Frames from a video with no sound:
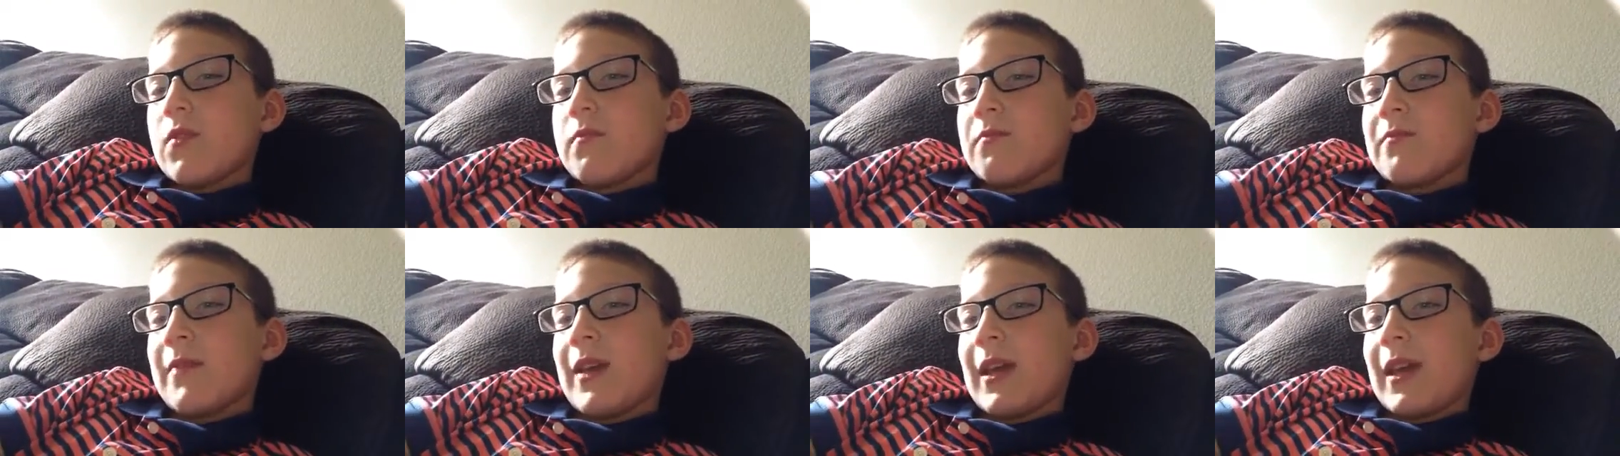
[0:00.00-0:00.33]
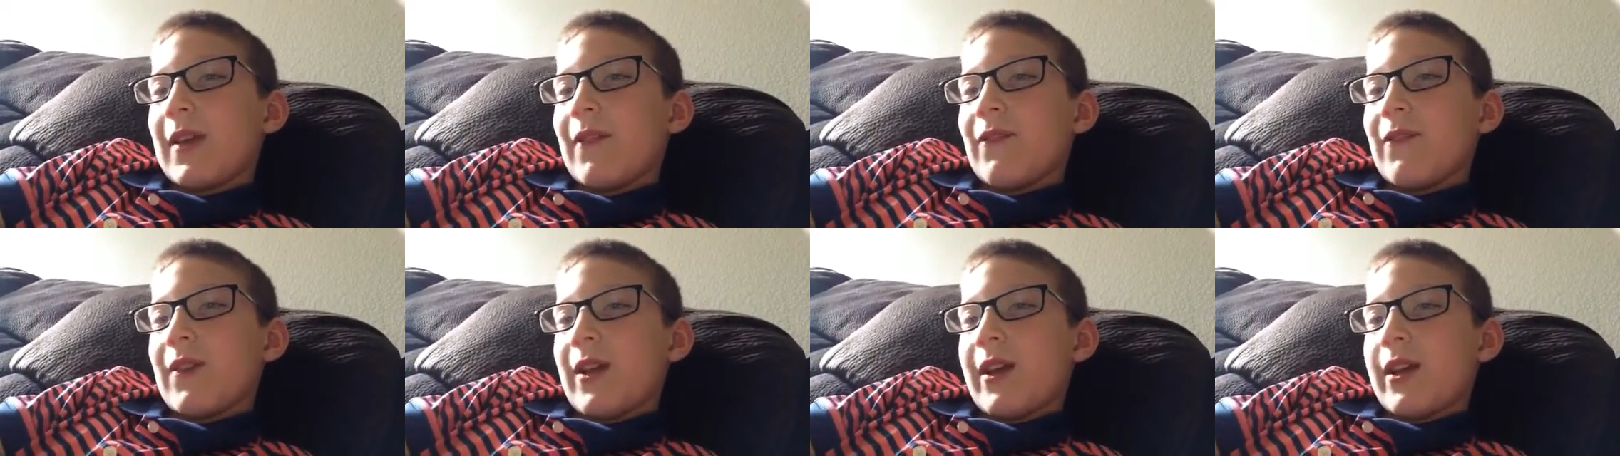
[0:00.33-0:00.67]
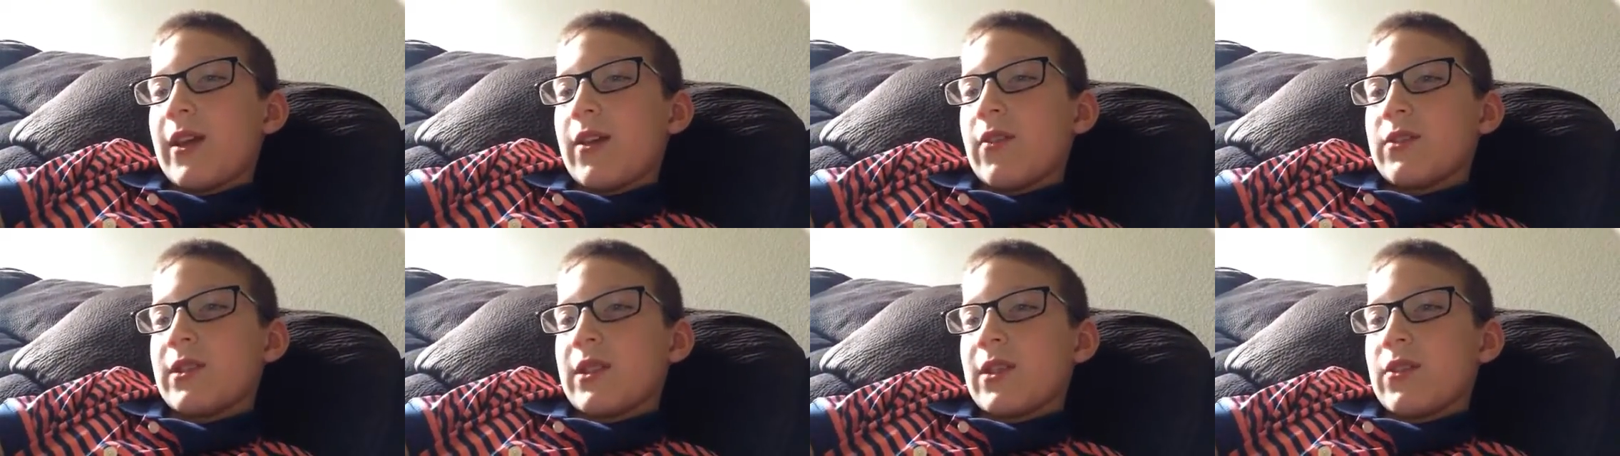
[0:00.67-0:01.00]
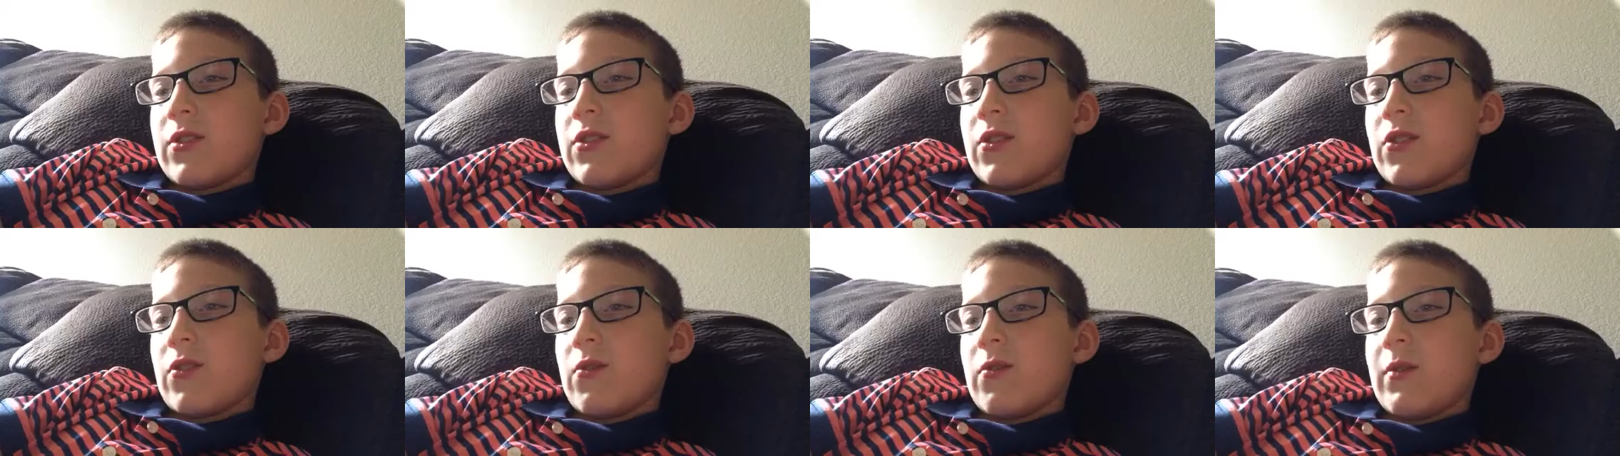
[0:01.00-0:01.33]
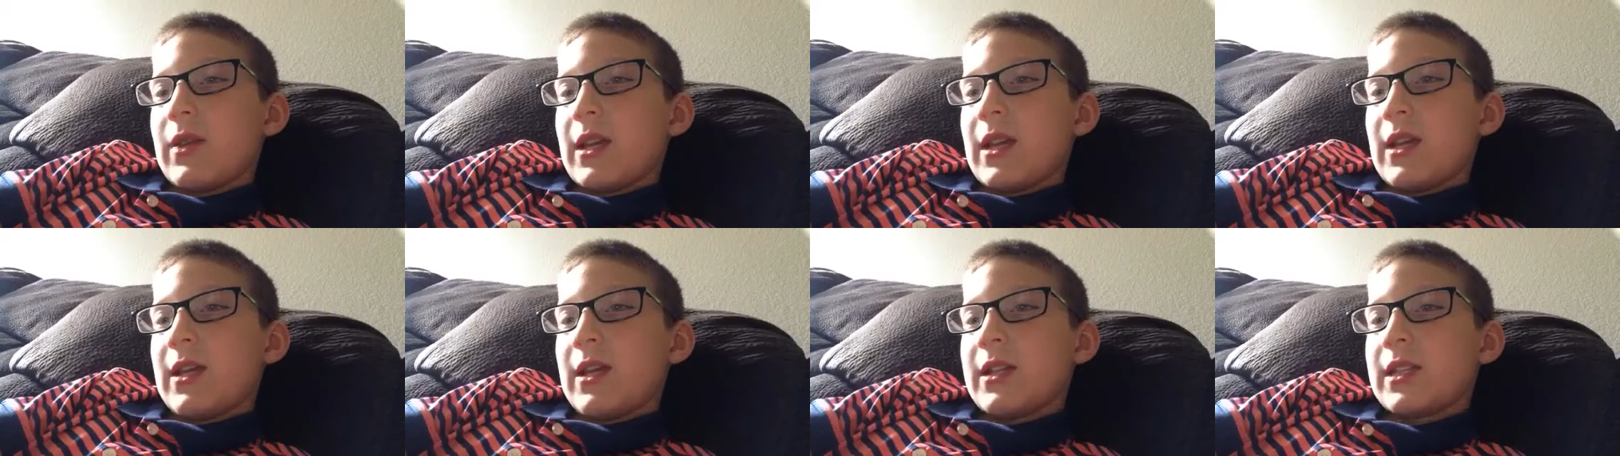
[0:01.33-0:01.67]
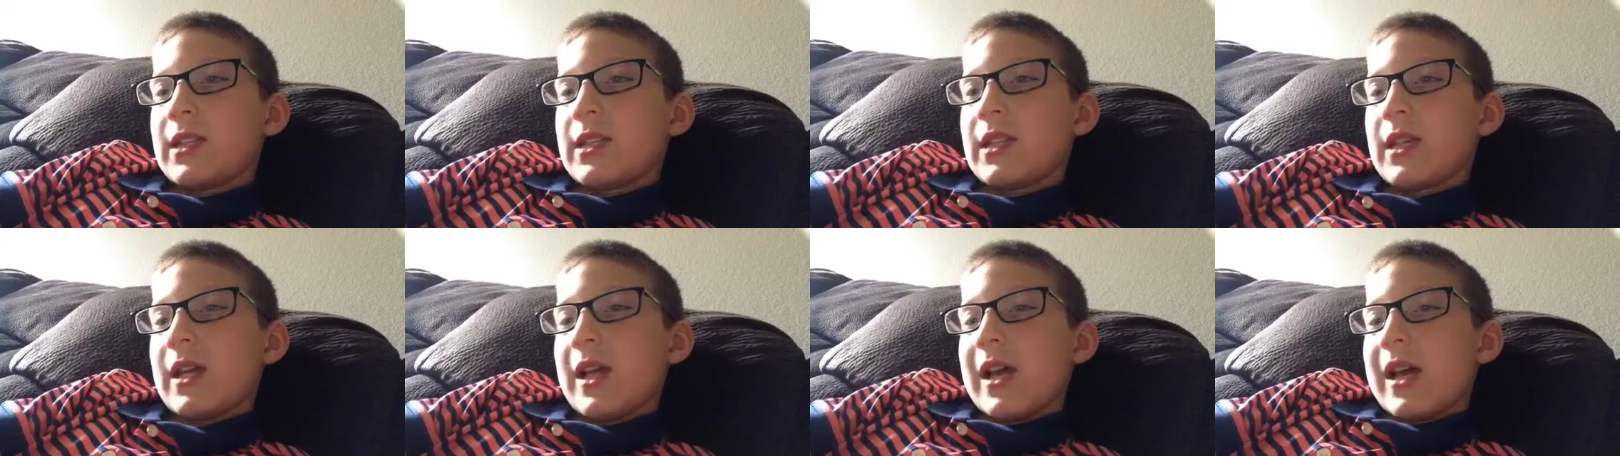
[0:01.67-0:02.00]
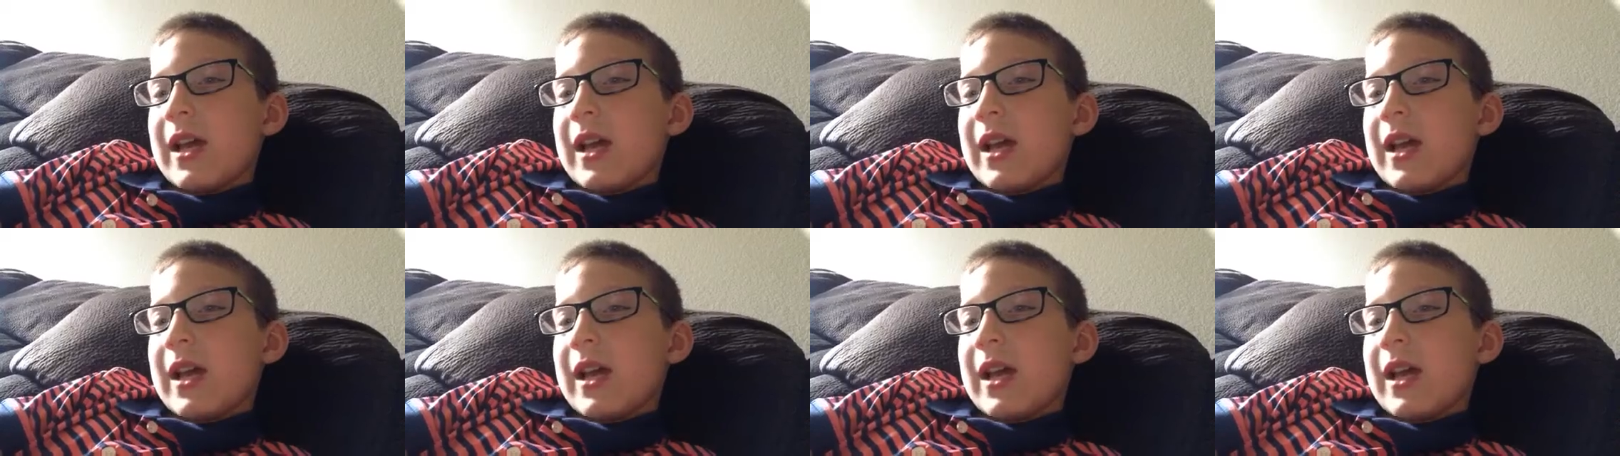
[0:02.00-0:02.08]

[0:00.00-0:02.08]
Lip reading: making videos in 2 weeks.